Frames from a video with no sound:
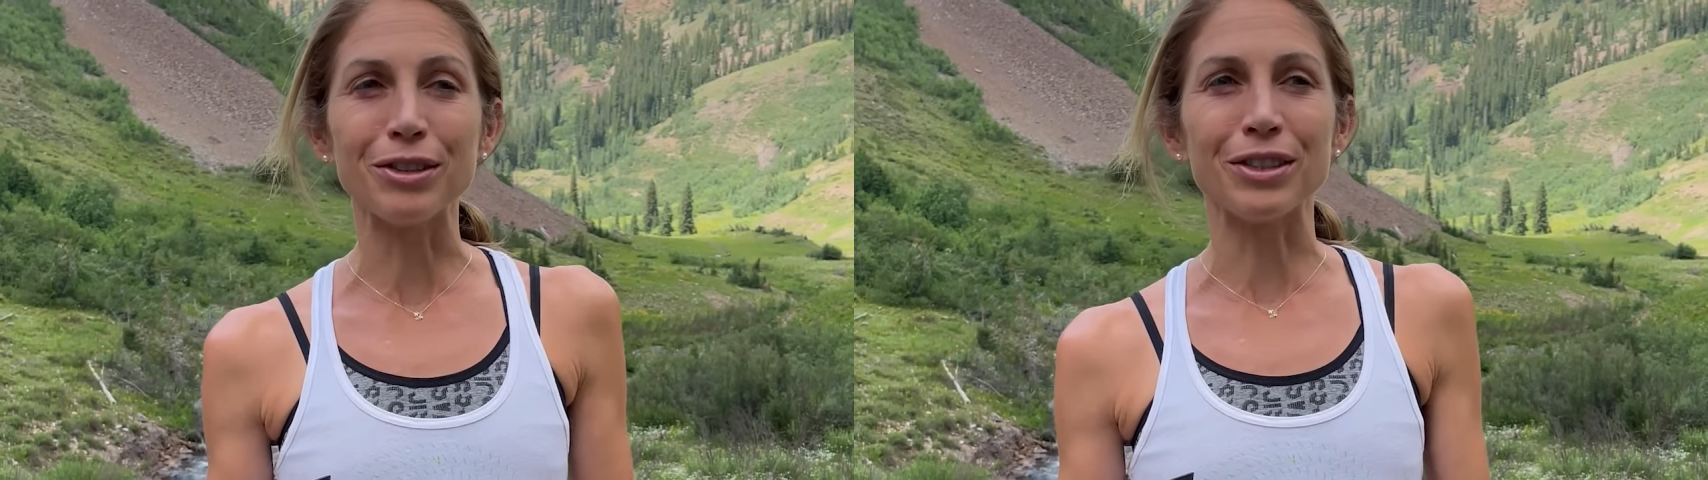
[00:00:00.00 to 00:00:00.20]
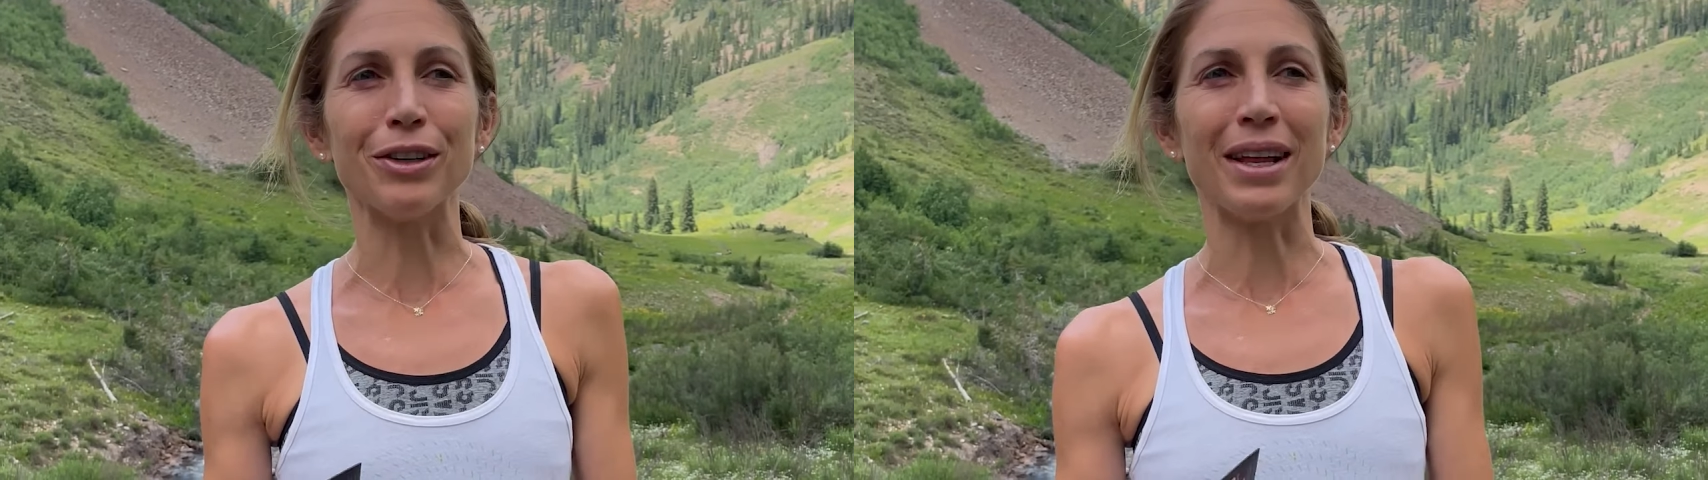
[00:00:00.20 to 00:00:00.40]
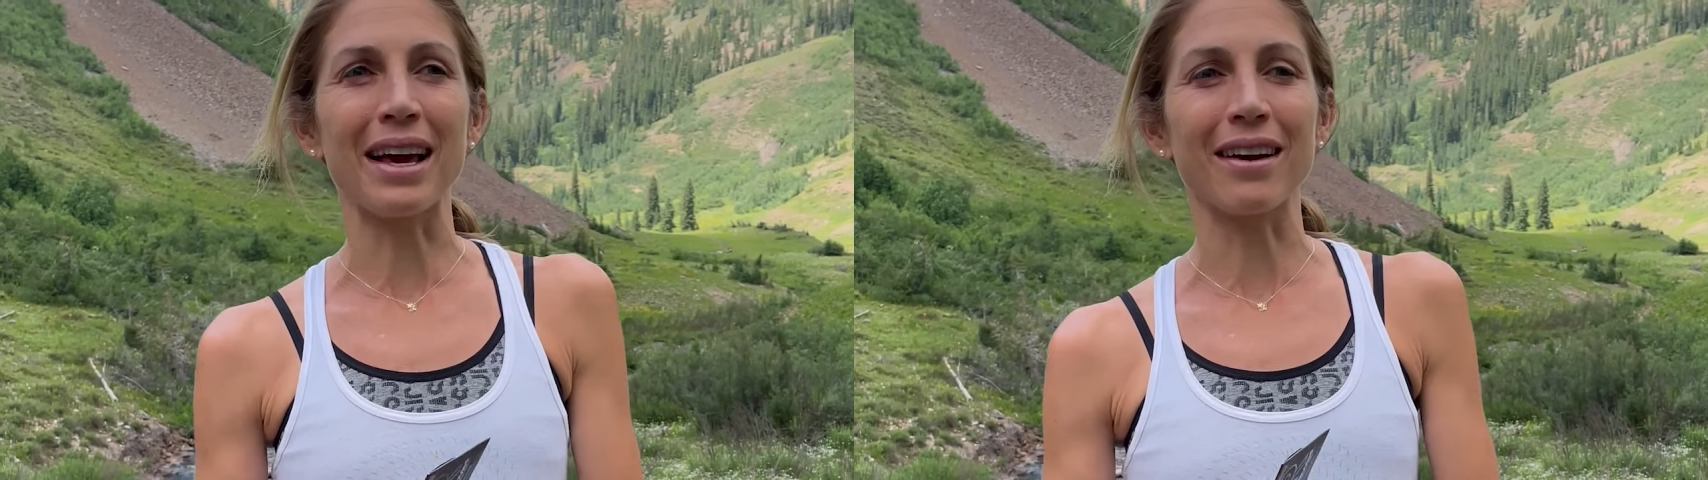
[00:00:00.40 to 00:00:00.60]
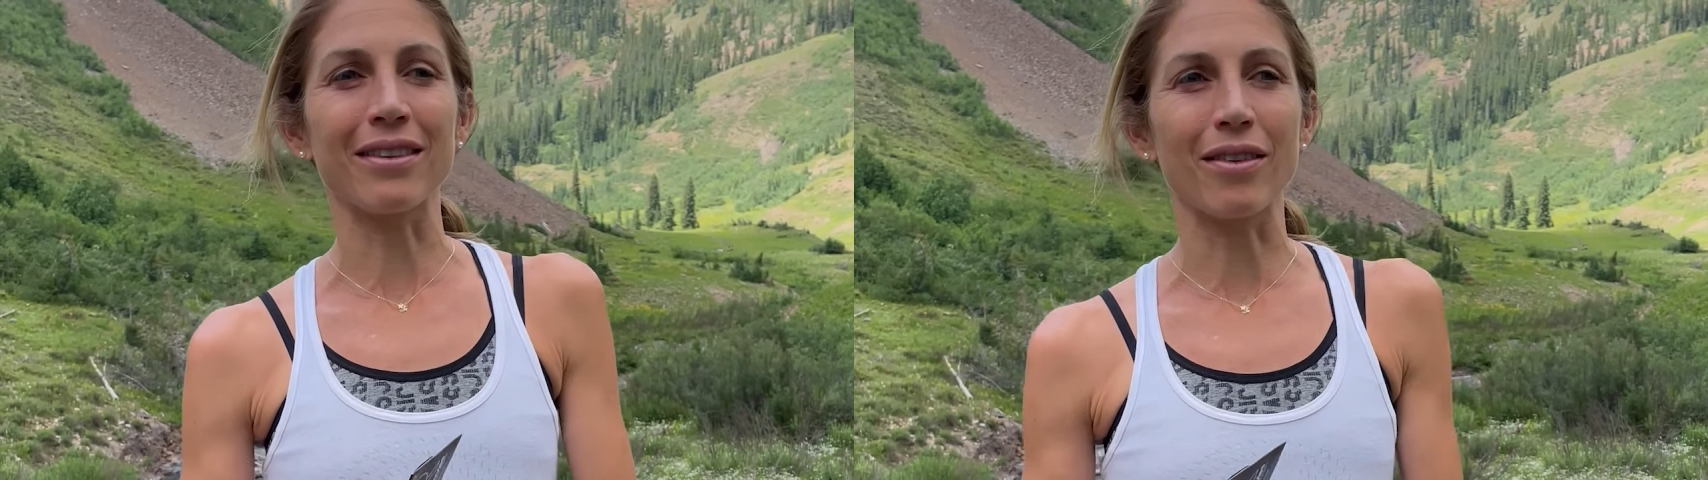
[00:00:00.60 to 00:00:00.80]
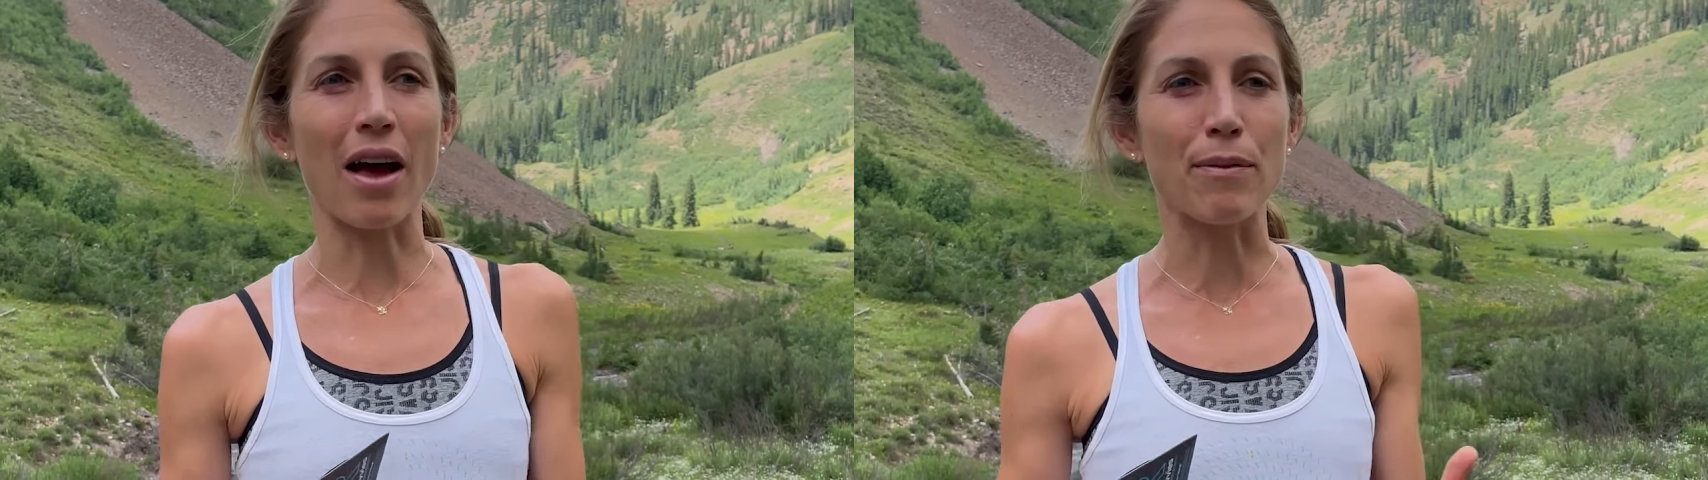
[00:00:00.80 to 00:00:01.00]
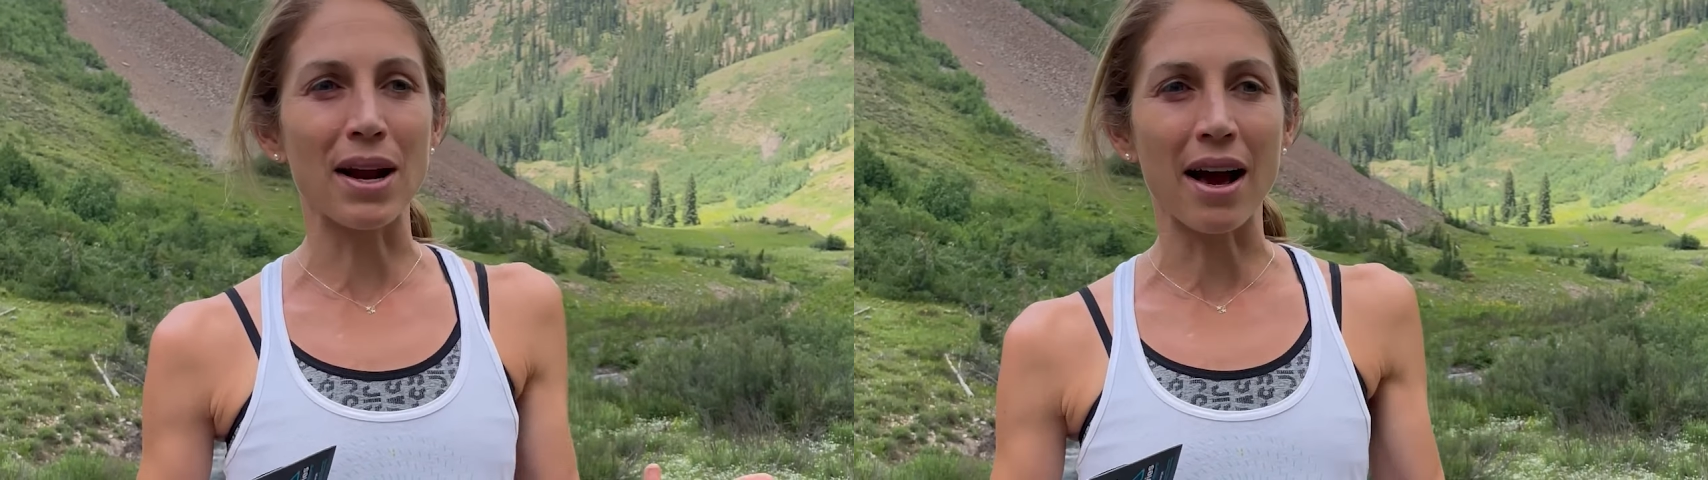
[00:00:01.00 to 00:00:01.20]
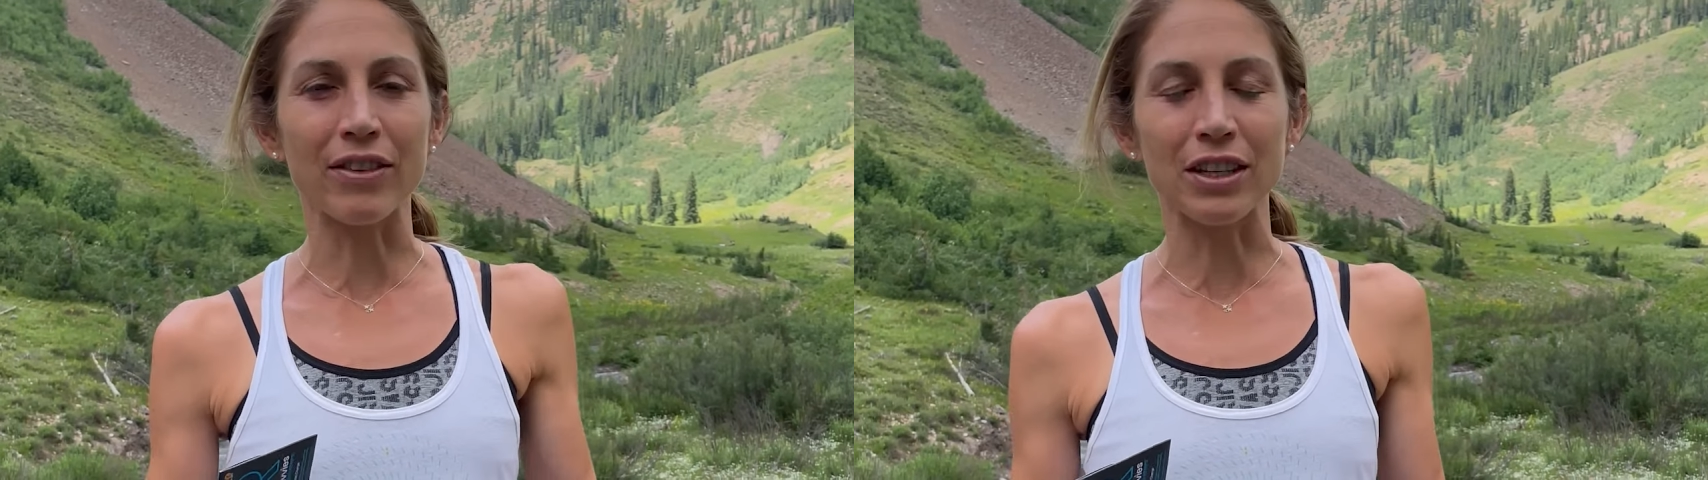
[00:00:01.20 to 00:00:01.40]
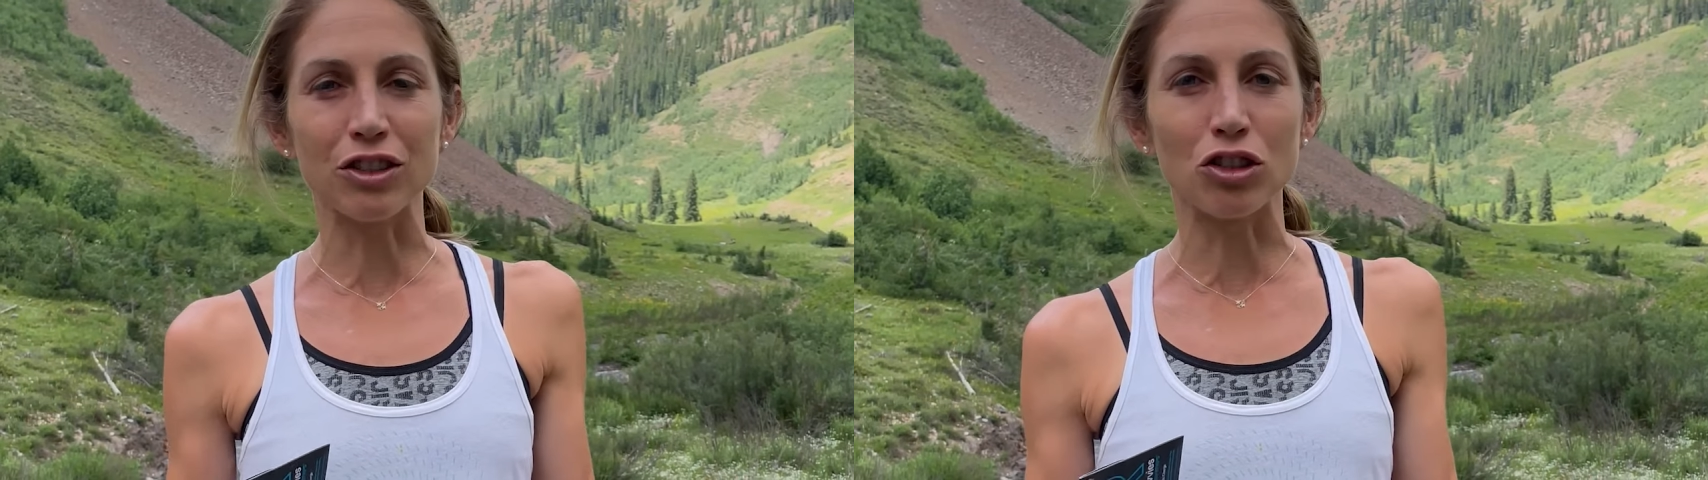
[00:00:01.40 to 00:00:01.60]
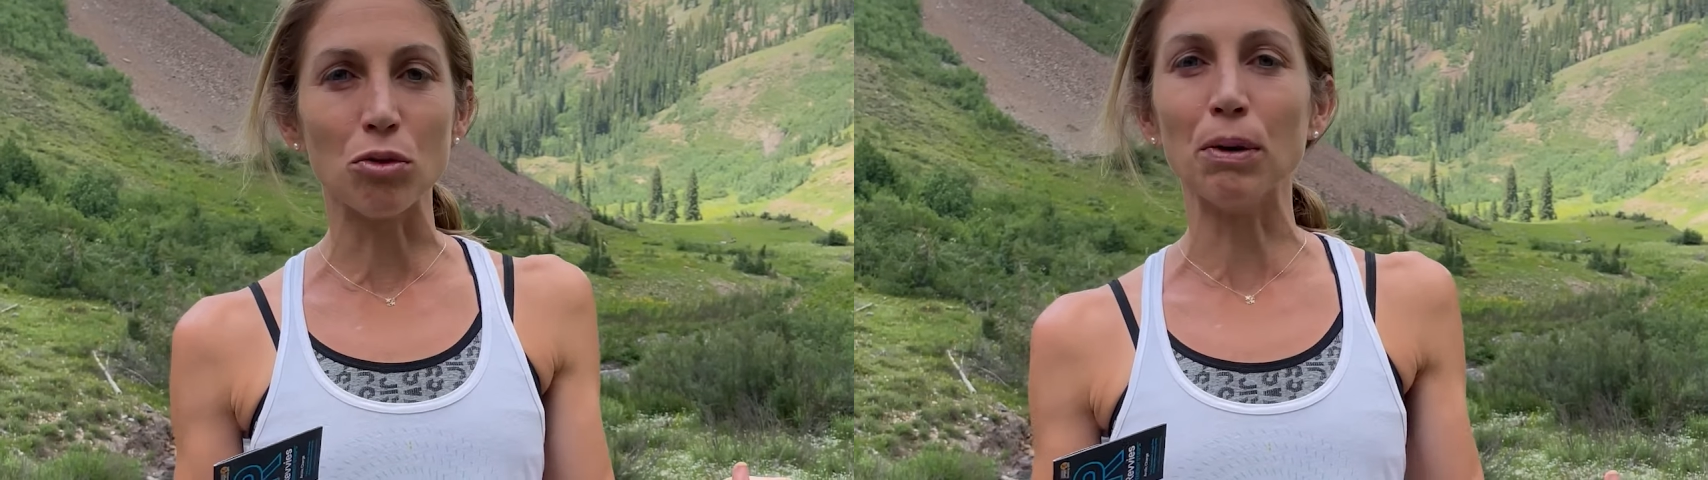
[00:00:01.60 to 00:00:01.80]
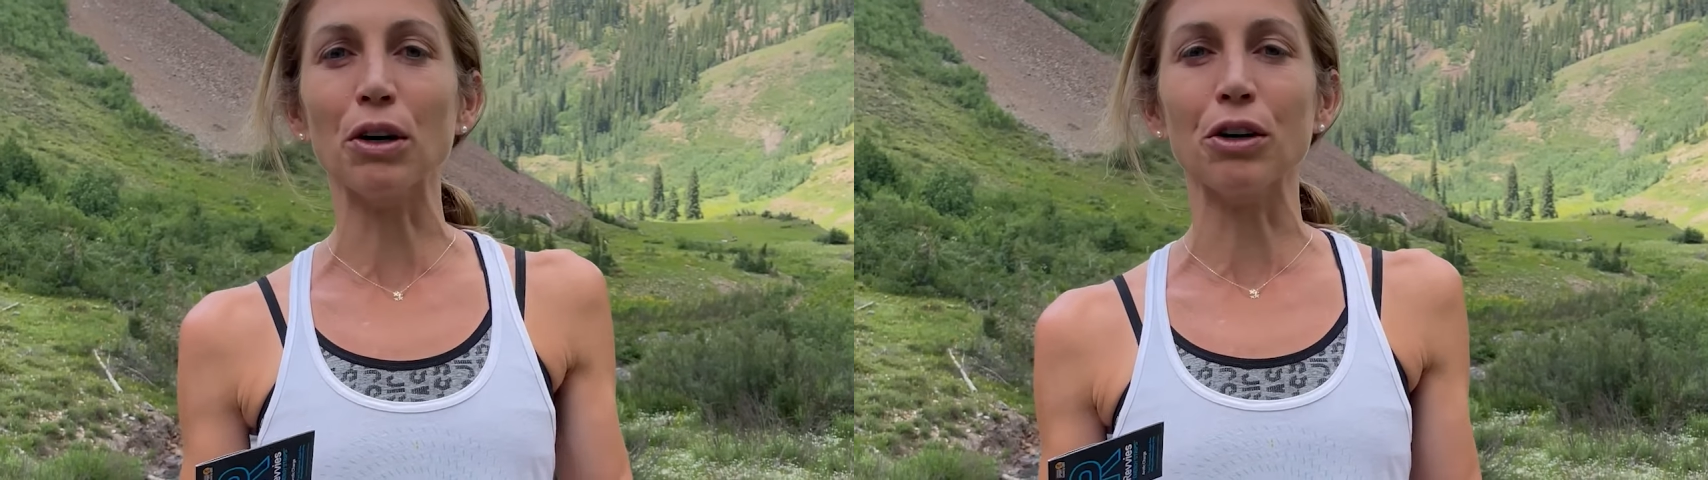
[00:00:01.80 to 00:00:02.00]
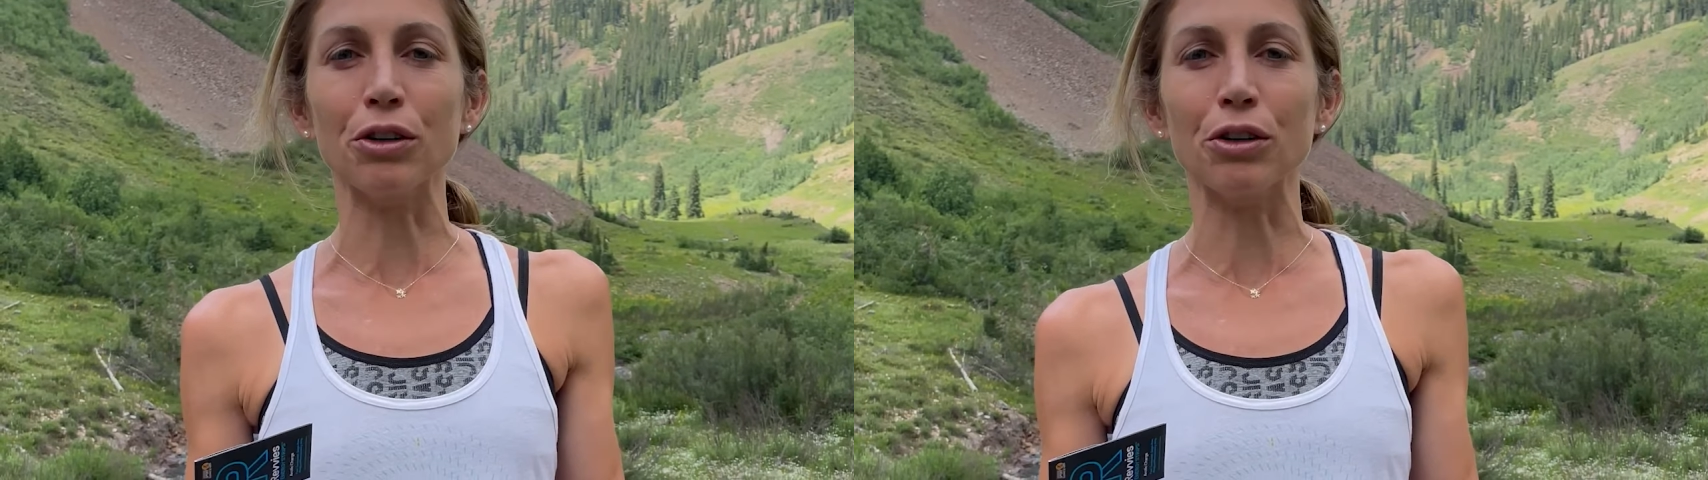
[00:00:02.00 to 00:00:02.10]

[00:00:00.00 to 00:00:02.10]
So like I've been having these super